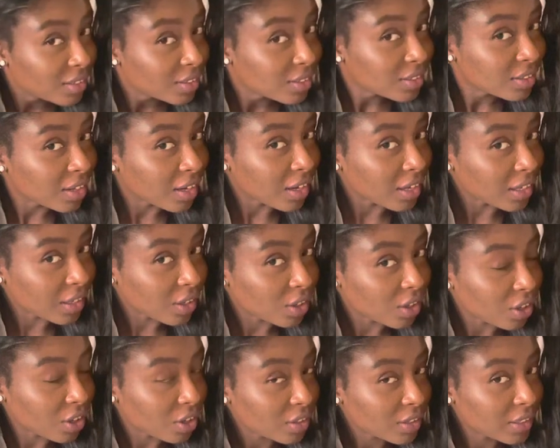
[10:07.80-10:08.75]
you're gonna
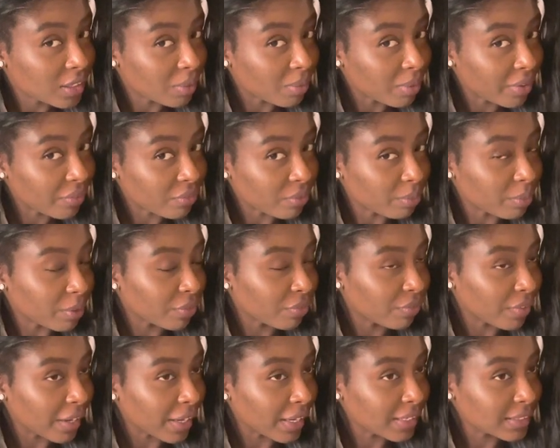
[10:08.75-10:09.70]
curl it away from your
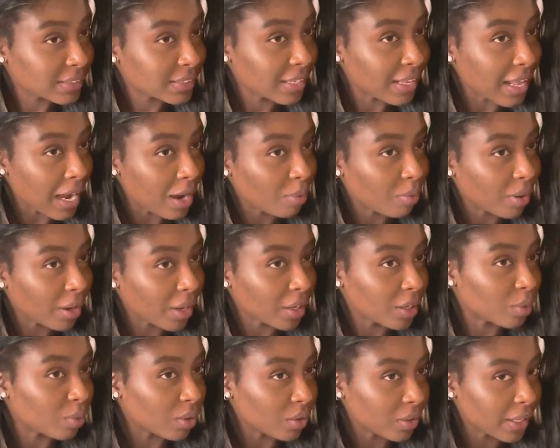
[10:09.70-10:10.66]
face. So that way
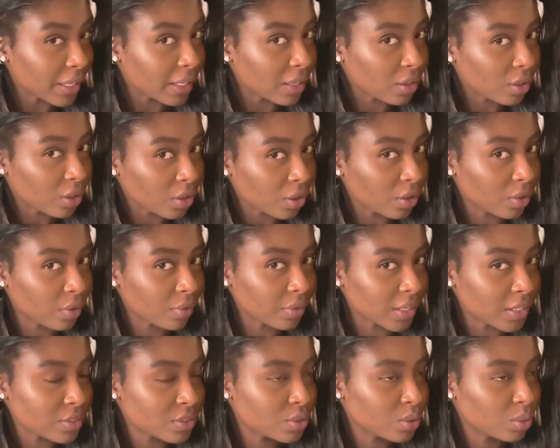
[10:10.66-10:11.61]
you won't get a curl
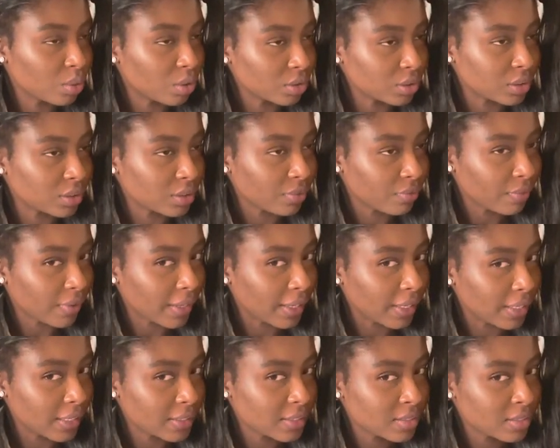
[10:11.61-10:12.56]
that's towards your
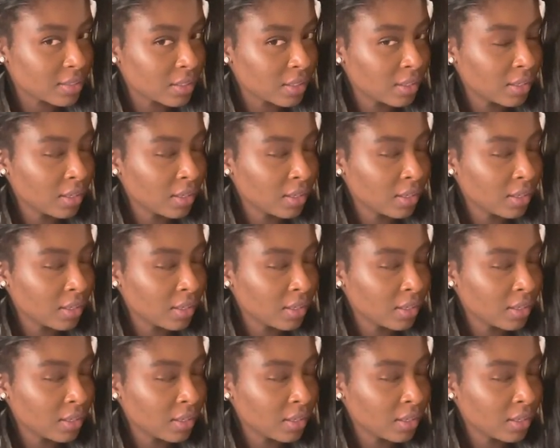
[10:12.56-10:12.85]
face.